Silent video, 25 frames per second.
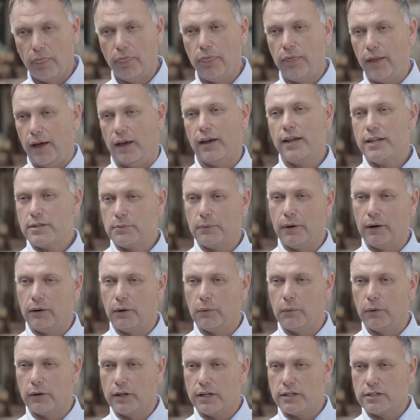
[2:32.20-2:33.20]
That is where I
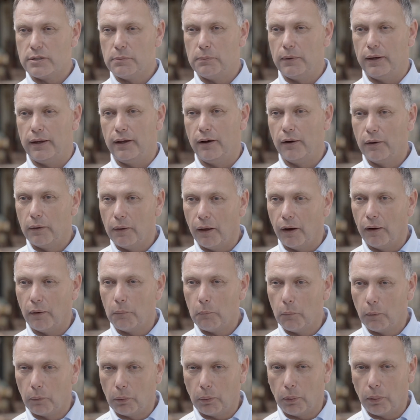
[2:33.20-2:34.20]
want it to be. I
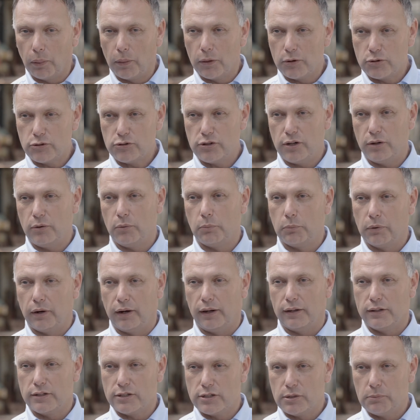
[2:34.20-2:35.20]
want the Shiel
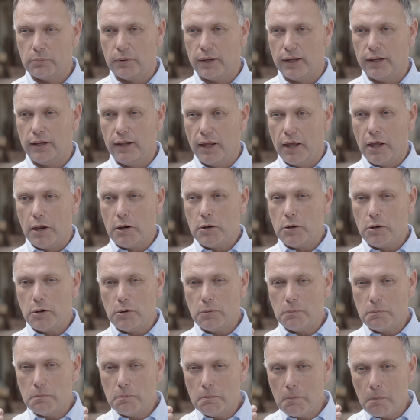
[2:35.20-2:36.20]
brand to be
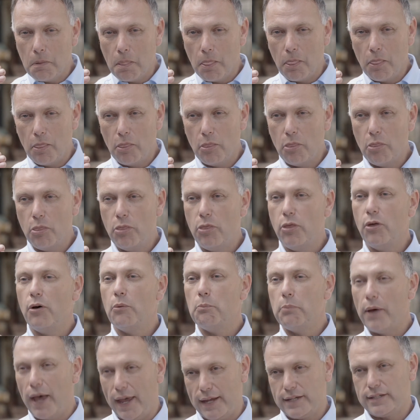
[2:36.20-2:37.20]
the
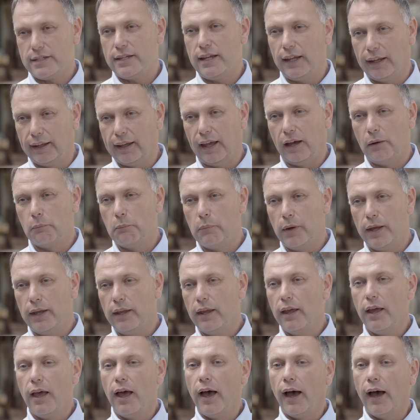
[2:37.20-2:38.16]
best it can be.